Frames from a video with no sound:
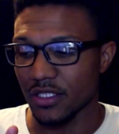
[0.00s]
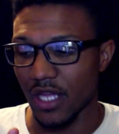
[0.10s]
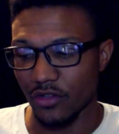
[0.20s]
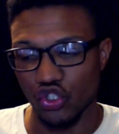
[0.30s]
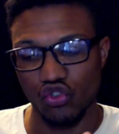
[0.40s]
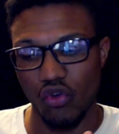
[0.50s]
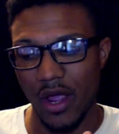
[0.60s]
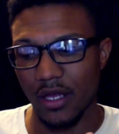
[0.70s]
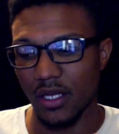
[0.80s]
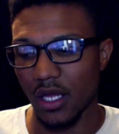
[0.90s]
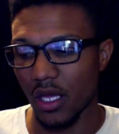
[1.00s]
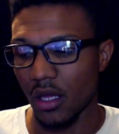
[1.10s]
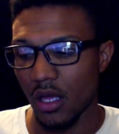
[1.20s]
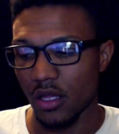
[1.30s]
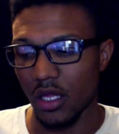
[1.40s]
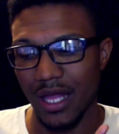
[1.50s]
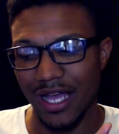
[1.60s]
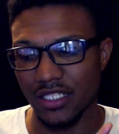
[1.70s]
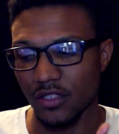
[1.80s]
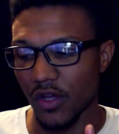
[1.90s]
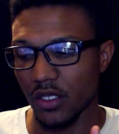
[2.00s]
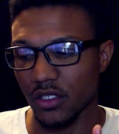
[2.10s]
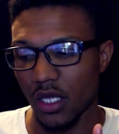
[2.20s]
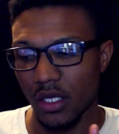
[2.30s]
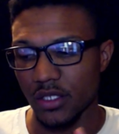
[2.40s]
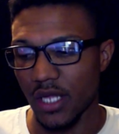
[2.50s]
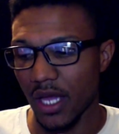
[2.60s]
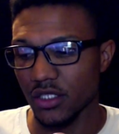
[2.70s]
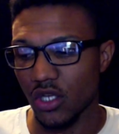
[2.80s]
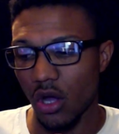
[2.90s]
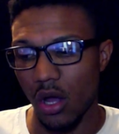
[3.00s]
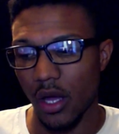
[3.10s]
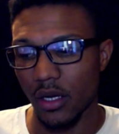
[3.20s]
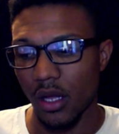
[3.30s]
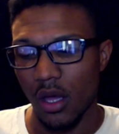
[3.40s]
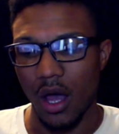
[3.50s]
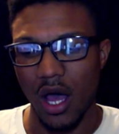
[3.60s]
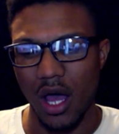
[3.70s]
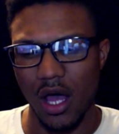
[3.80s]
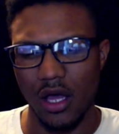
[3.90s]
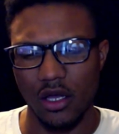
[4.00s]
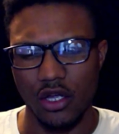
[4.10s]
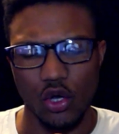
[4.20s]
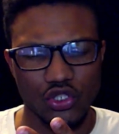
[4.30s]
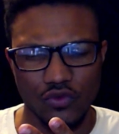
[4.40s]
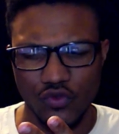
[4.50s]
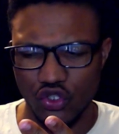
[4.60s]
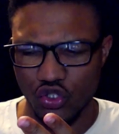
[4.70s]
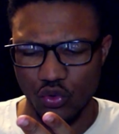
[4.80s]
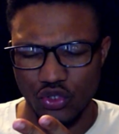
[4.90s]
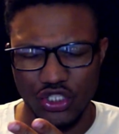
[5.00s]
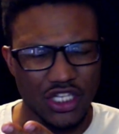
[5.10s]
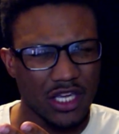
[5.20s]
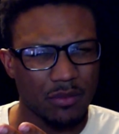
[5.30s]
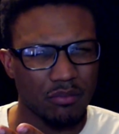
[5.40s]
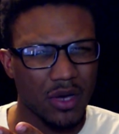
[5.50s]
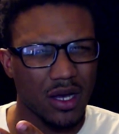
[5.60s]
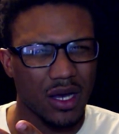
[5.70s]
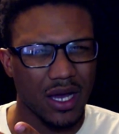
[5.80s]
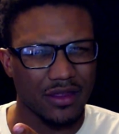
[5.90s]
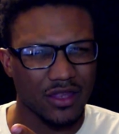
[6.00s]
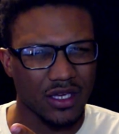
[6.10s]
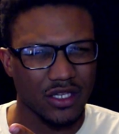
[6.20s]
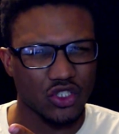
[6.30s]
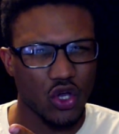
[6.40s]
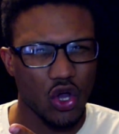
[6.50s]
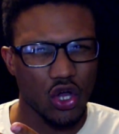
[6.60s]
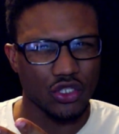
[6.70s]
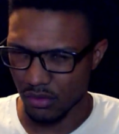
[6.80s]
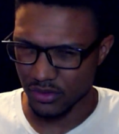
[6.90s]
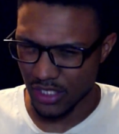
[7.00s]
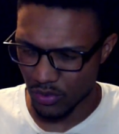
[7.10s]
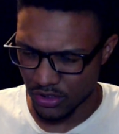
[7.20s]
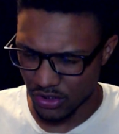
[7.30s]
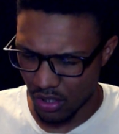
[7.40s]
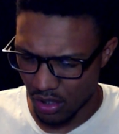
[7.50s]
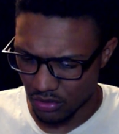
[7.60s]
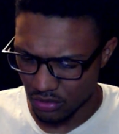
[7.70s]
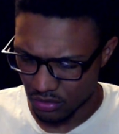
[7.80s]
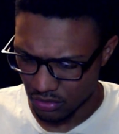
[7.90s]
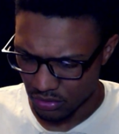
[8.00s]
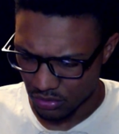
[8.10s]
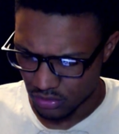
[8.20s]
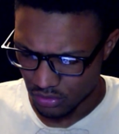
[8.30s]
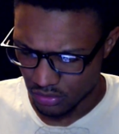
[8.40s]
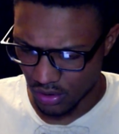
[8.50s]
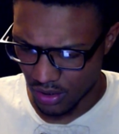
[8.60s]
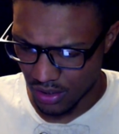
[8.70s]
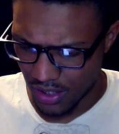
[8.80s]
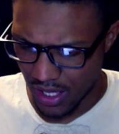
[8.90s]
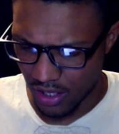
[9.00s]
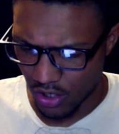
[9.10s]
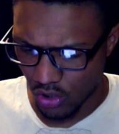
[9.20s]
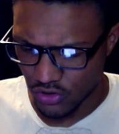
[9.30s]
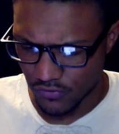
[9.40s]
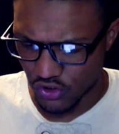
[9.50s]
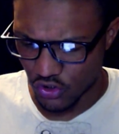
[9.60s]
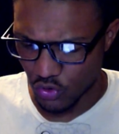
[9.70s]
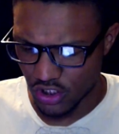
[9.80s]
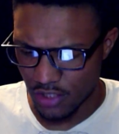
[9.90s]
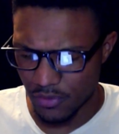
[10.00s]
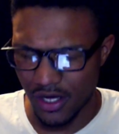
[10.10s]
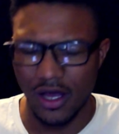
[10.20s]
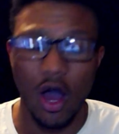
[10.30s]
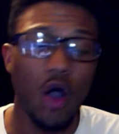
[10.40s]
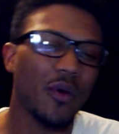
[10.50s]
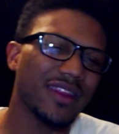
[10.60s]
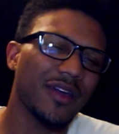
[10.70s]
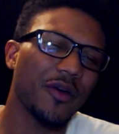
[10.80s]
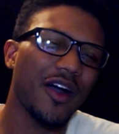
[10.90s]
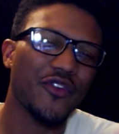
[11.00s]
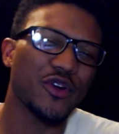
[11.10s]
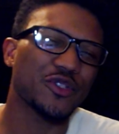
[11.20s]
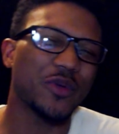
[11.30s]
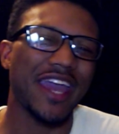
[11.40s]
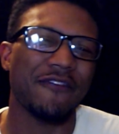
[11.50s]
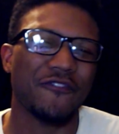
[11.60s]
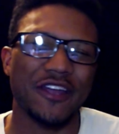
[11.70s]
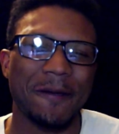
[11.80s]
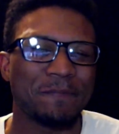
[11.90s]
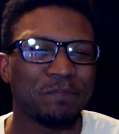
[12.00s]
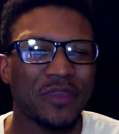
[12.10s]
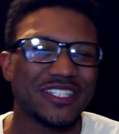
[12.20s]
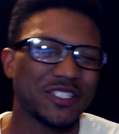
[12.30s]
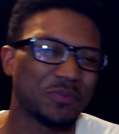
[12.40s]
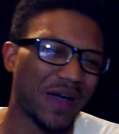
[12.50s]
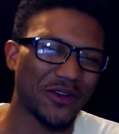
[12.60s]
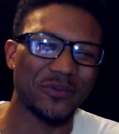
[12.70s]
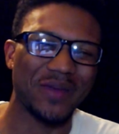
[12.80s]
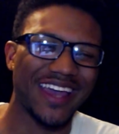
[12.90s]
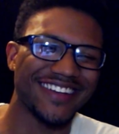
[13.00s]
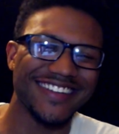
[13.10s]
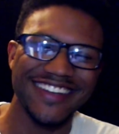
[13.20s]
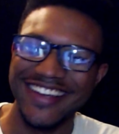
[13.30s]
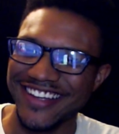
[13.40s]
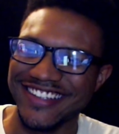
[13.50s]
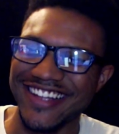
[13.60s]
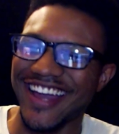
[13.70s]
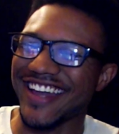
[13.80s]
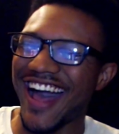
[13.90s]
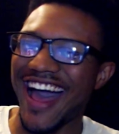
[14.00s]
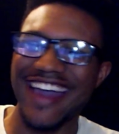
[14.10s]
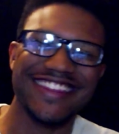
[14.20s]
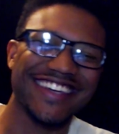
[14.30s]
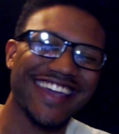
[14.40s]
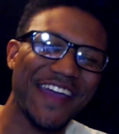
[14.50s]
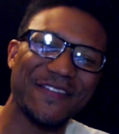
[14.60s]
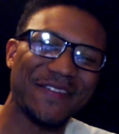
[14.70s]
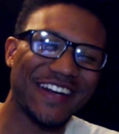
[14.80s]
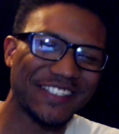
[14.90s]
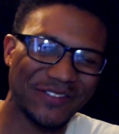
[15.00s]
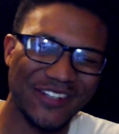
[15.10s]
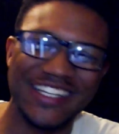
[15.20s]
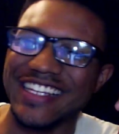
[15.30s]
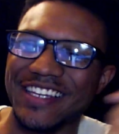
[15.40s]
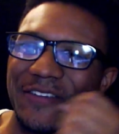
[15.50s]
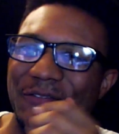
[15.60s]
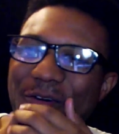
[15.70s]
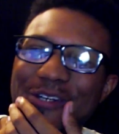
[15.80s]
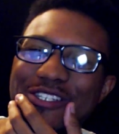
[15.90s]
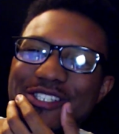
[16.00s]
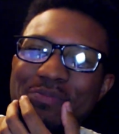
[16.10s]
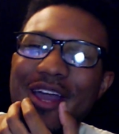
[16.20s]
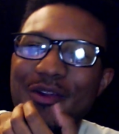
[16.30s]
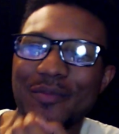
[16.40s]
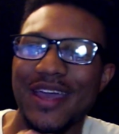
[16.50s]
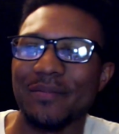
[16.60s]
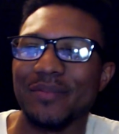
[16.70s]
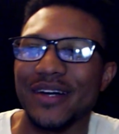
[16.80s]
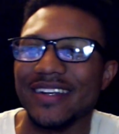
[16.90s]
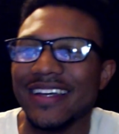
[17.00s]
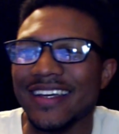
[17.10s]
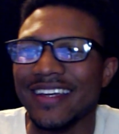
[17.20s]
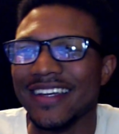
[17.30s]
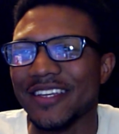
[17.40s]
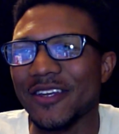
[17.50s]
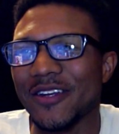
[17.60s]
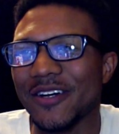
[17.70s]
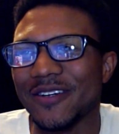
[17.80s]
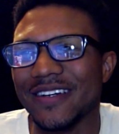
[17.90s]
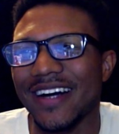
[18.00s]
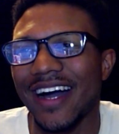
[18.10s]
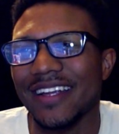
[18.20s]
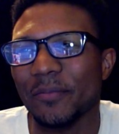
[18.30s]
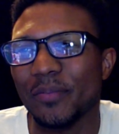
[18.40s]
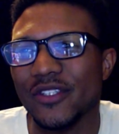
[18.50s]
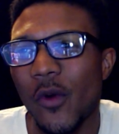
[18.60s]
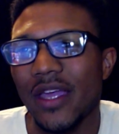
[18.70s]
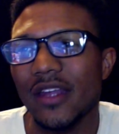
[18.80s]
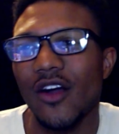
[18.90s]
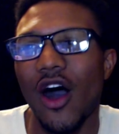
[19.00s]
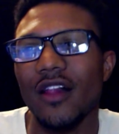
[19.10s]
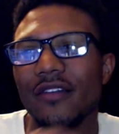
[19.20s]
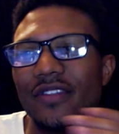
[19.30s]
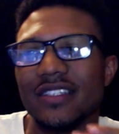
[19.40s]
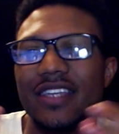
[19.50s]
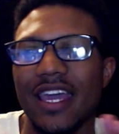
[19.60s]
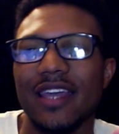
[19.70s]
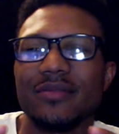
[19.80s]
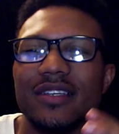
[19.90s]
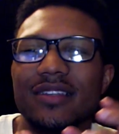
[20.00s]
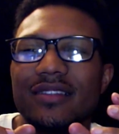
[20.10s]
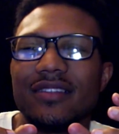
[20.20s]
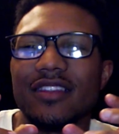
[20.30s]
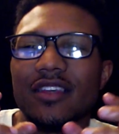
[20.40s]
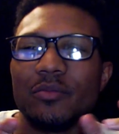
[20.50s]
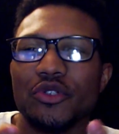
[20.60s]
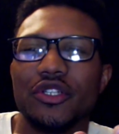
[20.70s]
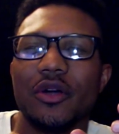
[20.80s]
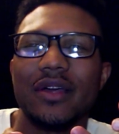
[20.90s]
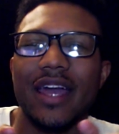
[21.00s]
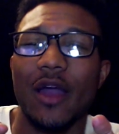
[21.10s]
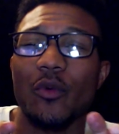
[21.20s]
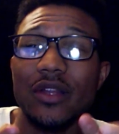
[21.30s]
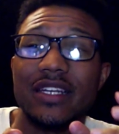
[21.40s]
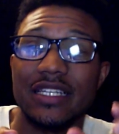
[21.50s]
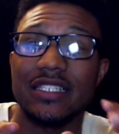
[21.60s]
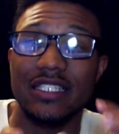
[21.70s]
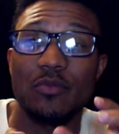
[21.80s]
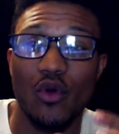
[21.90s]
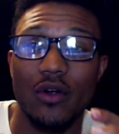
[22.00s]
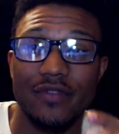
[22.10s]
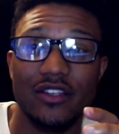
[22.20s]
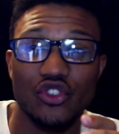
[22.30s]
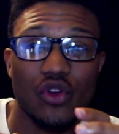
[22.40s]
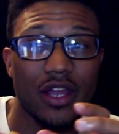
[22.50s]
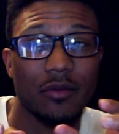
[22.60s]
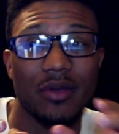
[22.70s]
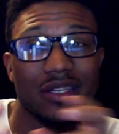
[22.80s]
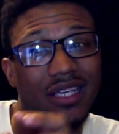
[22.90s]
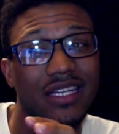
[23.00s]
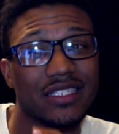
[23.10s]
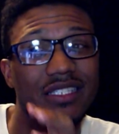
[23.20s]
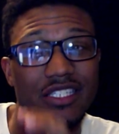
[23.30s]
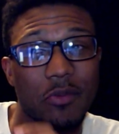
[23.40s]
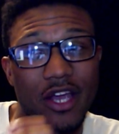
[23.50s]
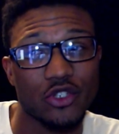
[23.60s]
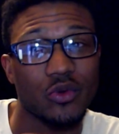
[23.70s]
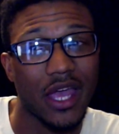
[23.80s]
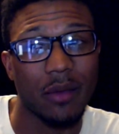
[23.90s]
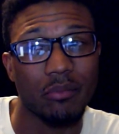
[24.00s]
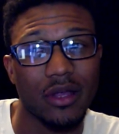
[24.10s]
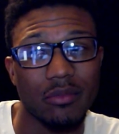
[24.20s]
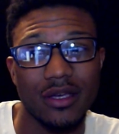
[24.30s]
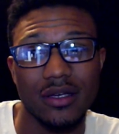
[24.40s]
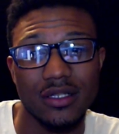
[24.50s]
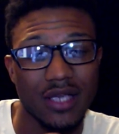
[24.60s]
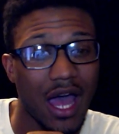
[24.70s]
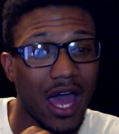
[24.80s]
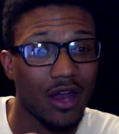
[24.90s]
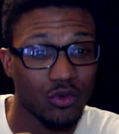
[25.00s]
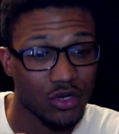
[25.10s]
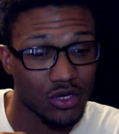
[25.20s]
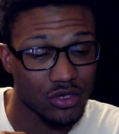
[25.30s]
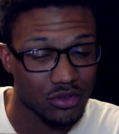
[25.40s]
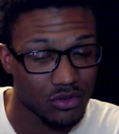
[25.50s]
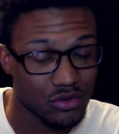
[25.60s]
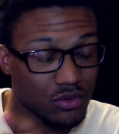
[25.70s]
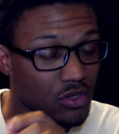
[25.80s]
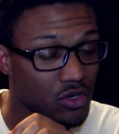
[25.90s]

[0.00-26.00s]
Death Stranding, The Last of Us, Days Gone, Ghost of Tsushima, I think it's called. Is that what it's called? Yeah, Ghost of Tsushima. Oh, and then, of course we can't forget Spider-Man. Like, I think everybody's really looking forward to Spider-Man, but you know, between all of these games and them showing, like, I really need to see more of Death Stranding because I need to see some actual gameplay, because I don't know